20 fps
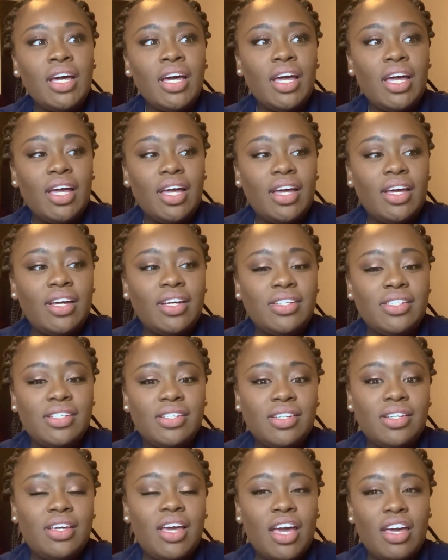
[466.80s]
and
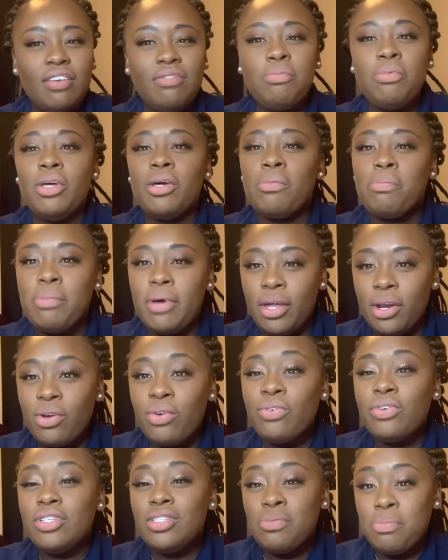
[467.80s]
it gave me a better
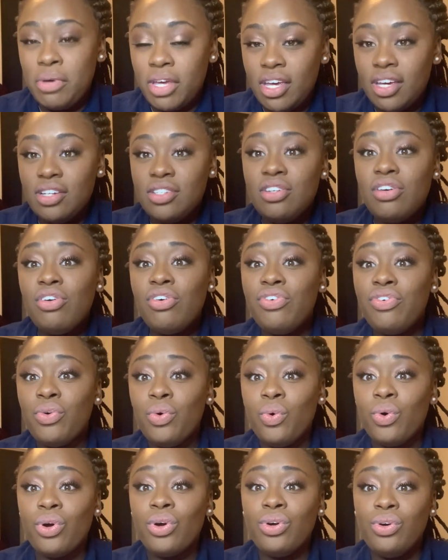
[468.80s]
respect
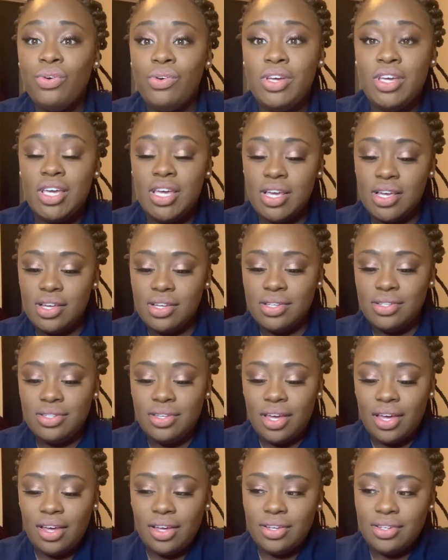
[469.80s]
for who he is
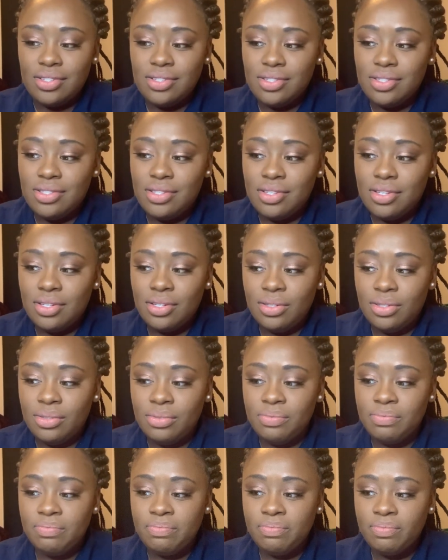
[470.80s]
as
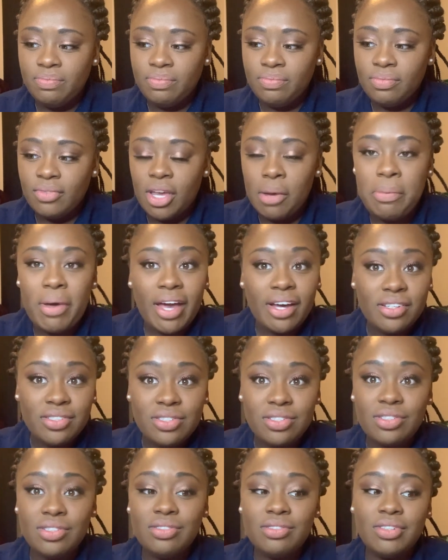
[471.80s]
a
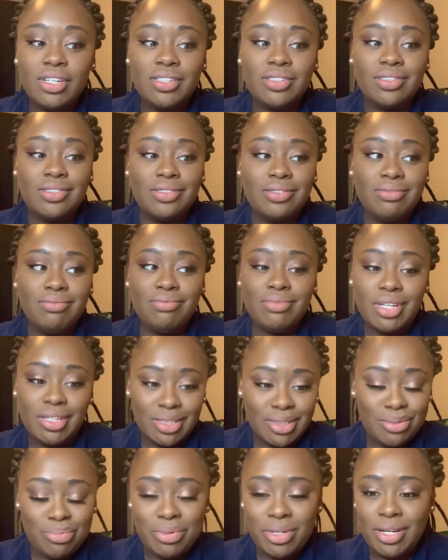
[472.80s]
pastor, as a
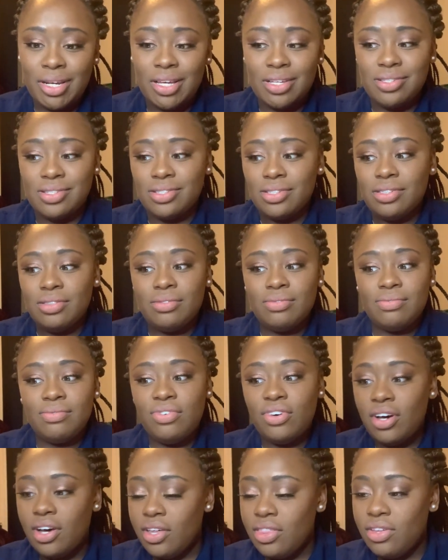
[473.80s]
husband, as a
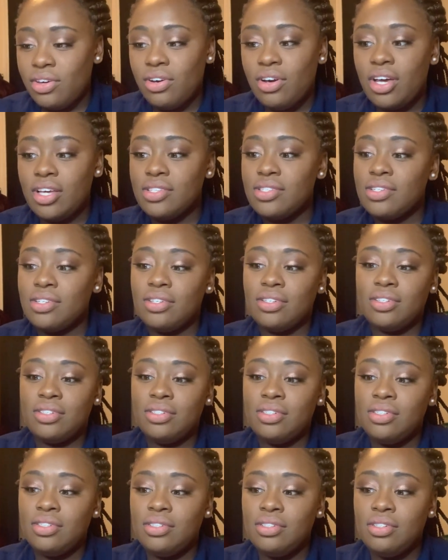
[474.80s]
father, as a
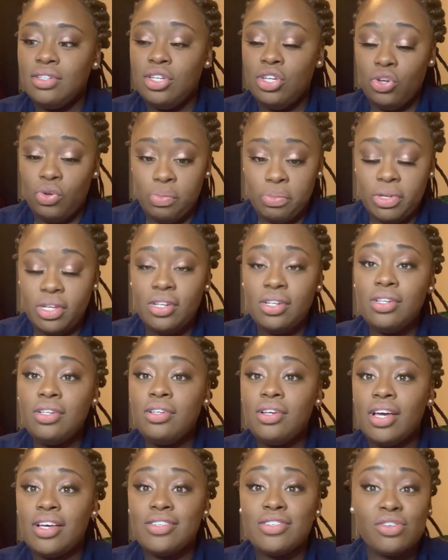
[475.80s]
human,
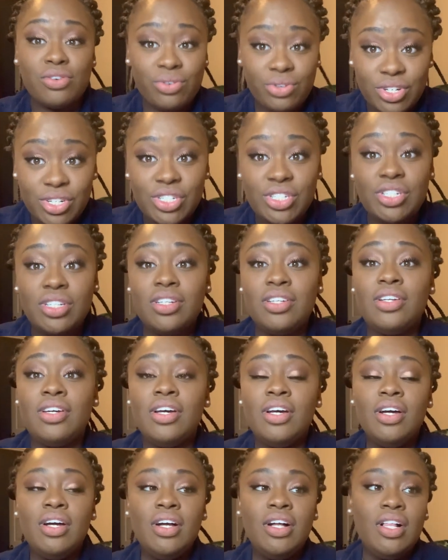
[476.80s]
as a Christian.
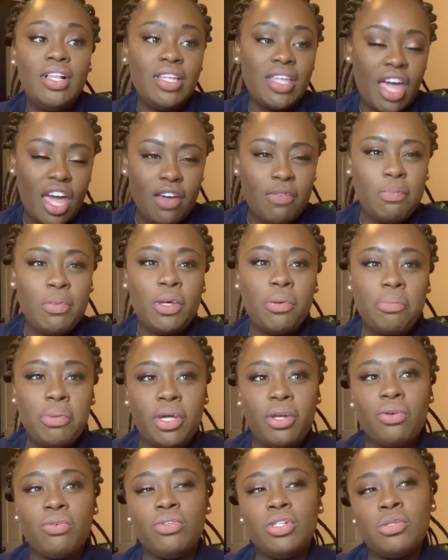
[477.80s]
Gave me a
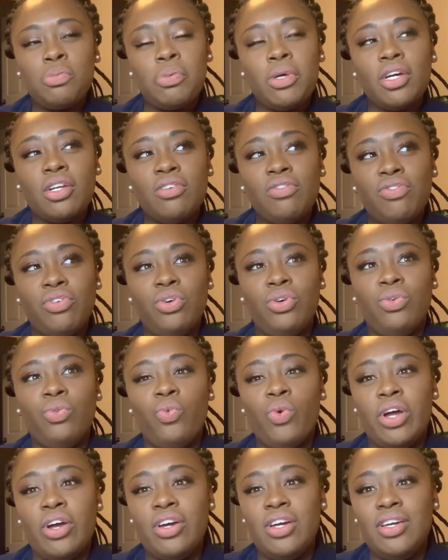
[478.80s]
better respect for
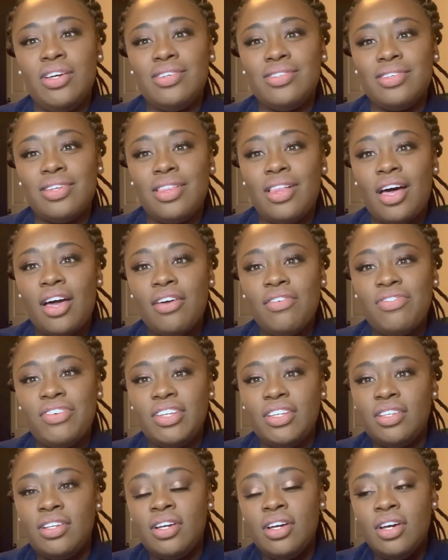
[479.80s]
where he is in life
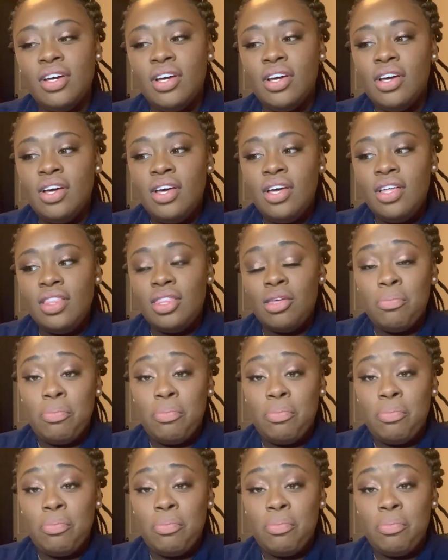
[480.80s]
and the